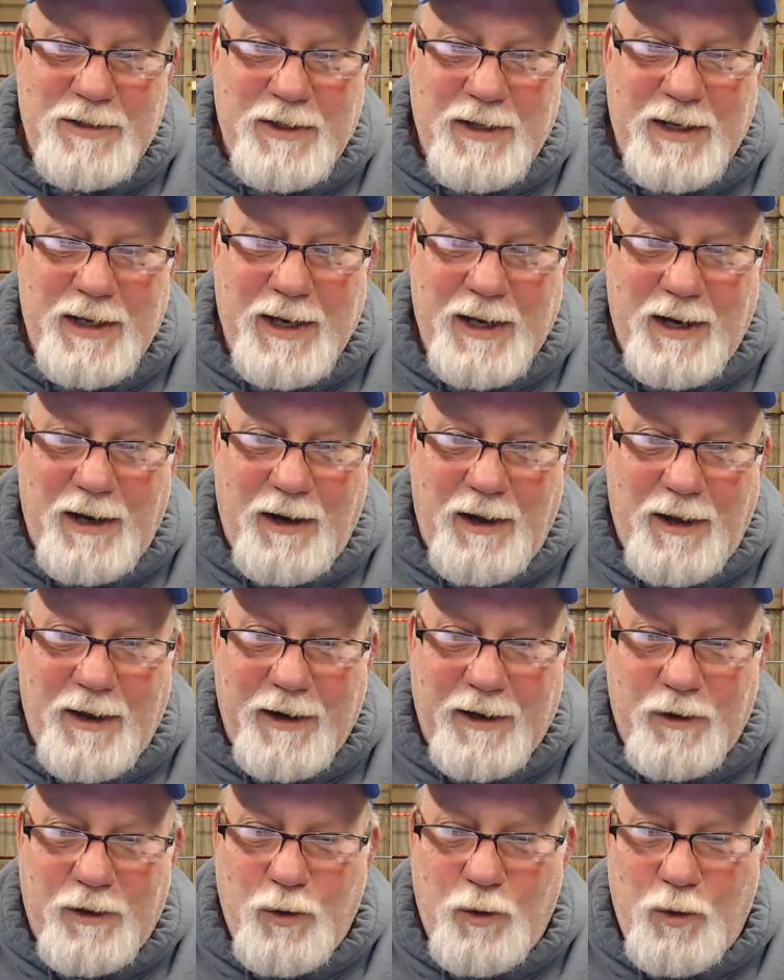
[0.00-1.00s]
and he had a lot
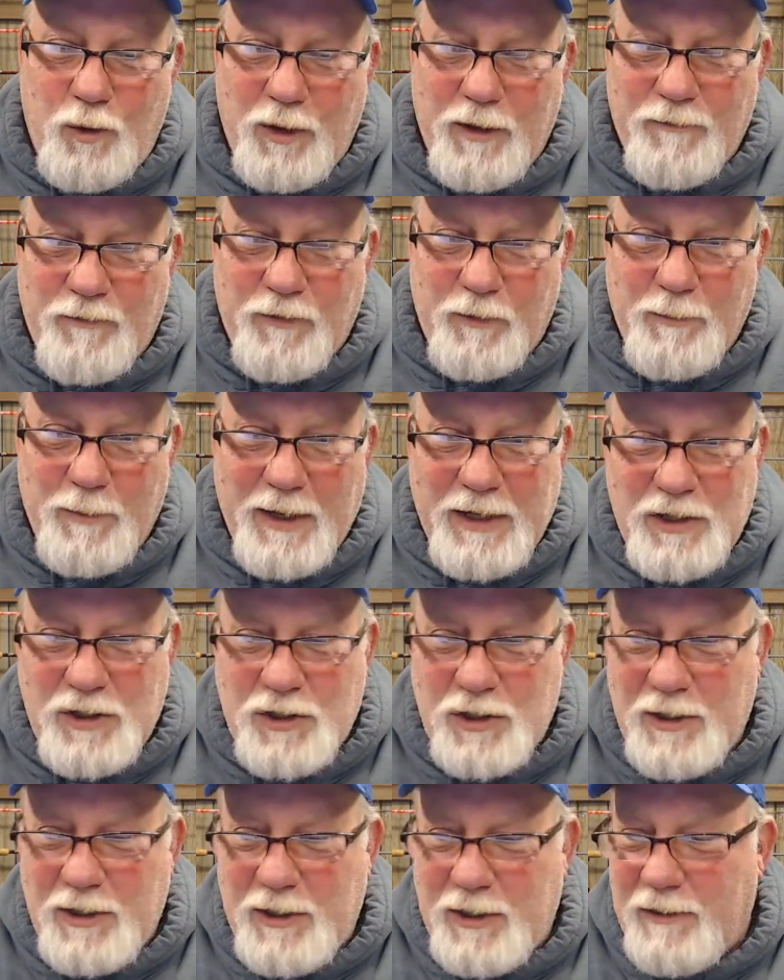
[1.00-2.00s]
of cool
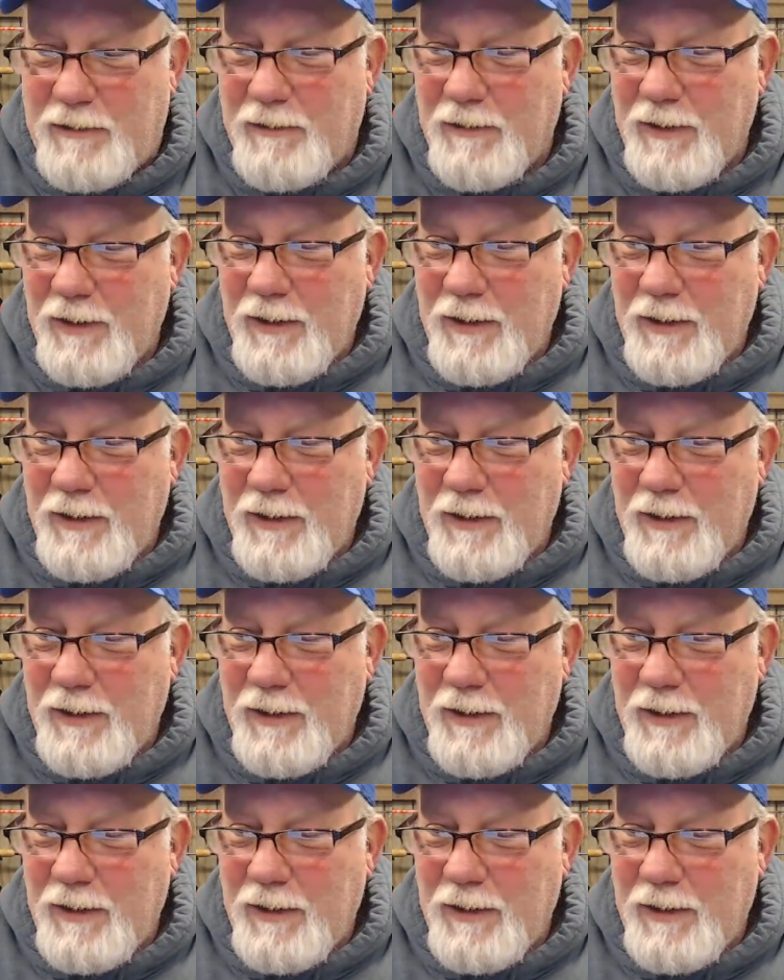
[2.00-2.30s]
information. And,